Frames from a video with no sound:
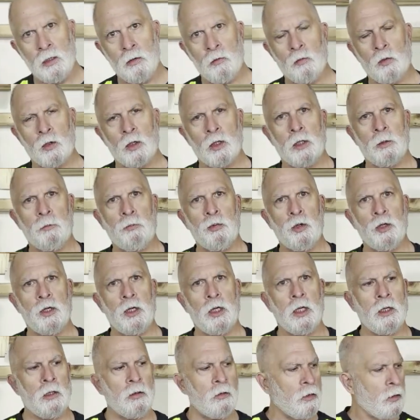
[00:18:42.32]
that we're going to put
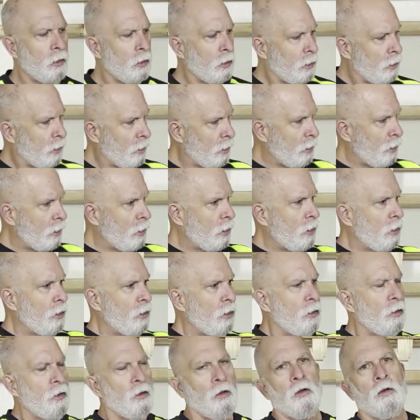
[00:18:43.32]
in,
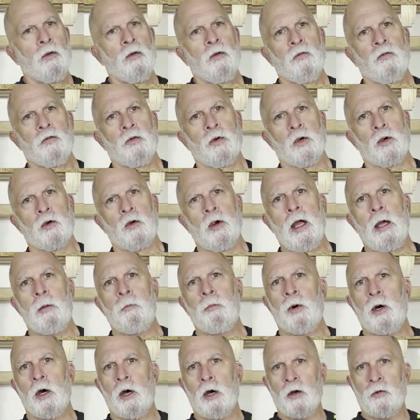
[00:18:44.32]
for a
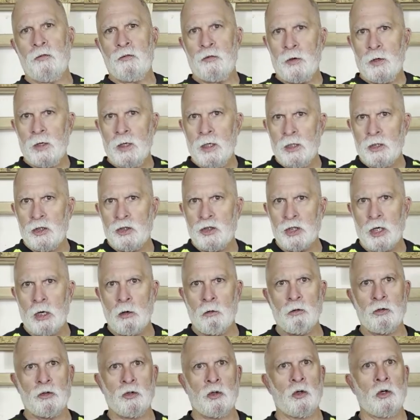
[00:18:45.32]
grab bar, for a hinge
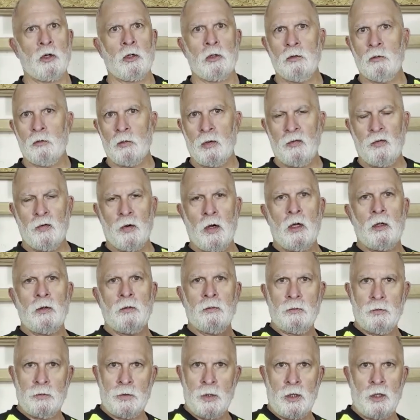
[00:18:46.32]
shower door. We've
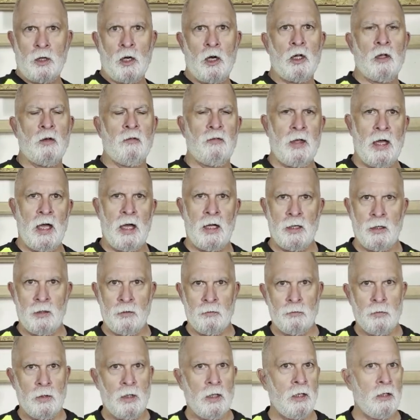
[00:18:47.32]
all done all of that,
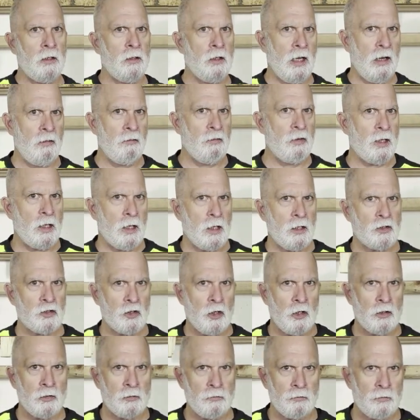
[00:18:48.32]
and everything is
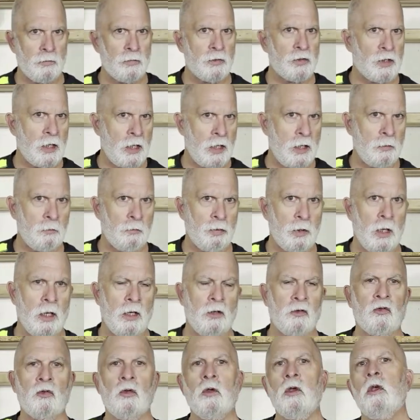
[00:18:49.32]
all set in
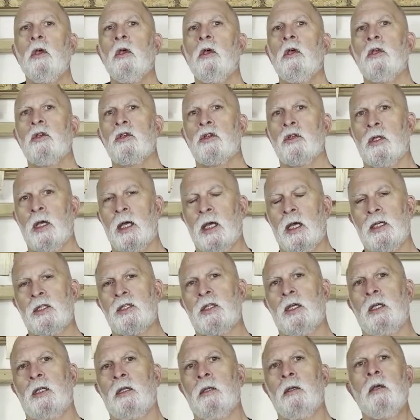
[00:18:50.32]
place. So like I
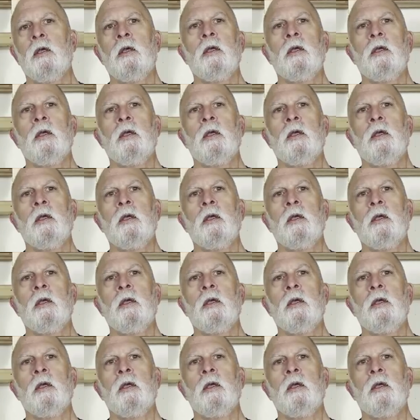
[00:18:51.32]
said,